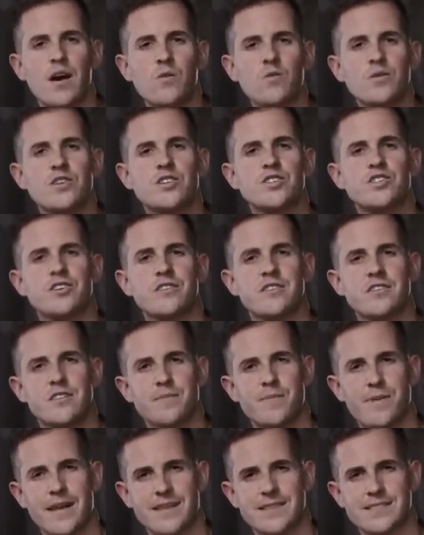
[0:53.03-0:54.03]
I want to show
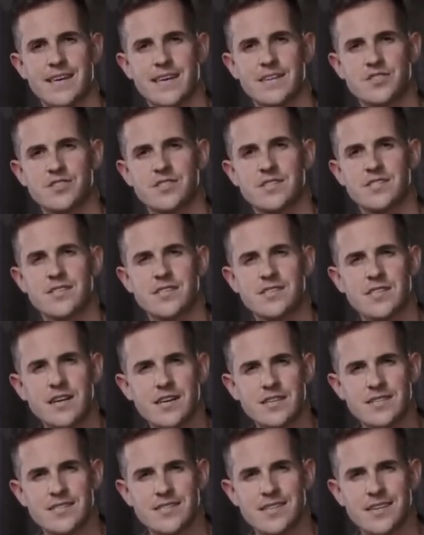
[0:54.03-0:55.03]
you the Plantagenets as
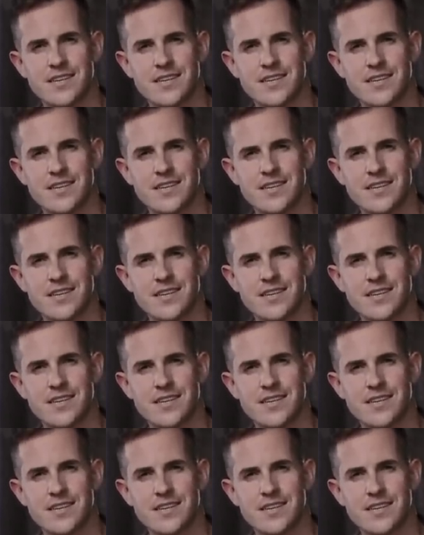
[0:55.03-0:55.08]
I